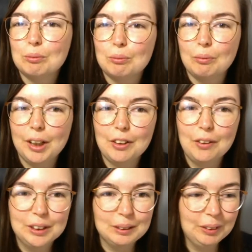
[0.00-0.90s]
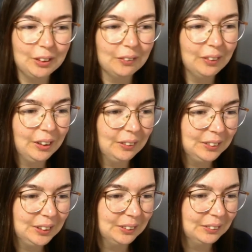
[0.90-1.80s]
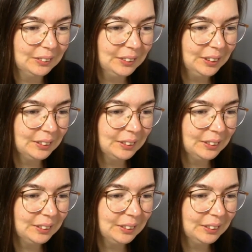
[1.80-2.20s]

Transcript: We're going to be going on to,